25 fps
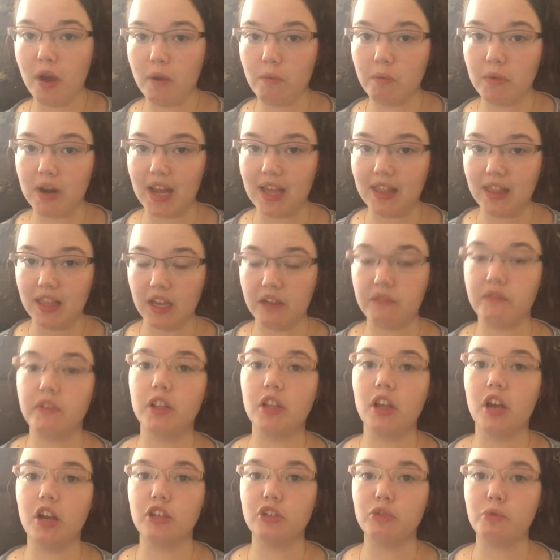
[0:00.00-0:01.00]
and when I think of a
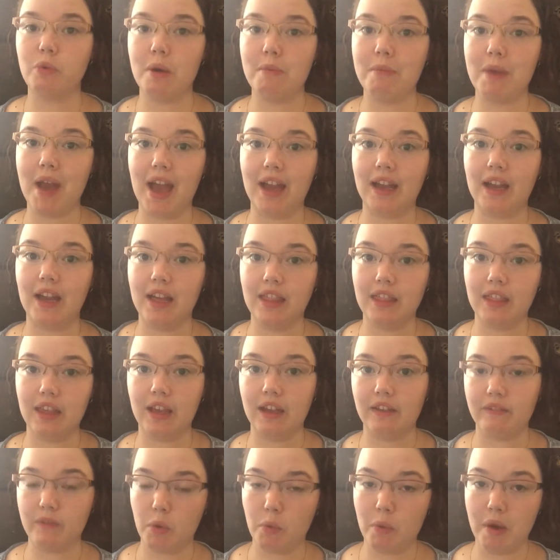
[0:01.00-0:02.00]
large wet bag, I
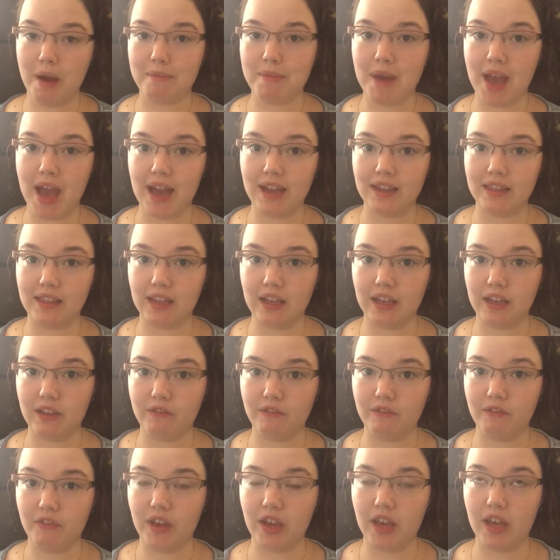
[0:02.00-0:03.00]
think of a wet bag that
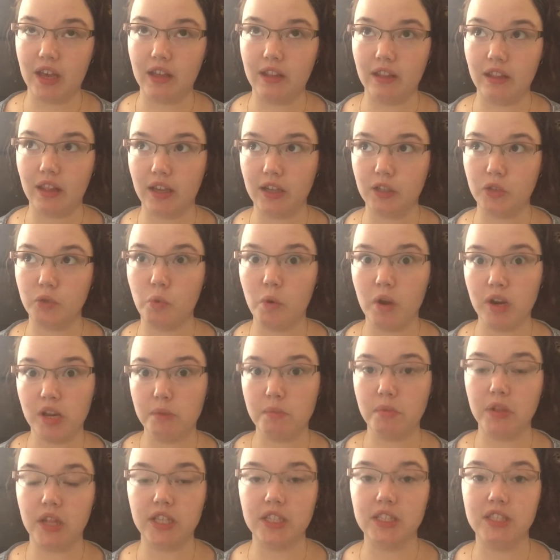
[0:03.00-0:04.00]
can fit like 20
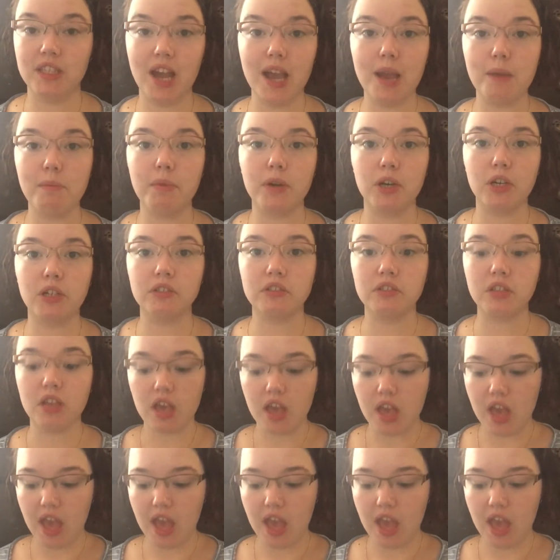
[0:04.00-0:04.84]
plus diapers.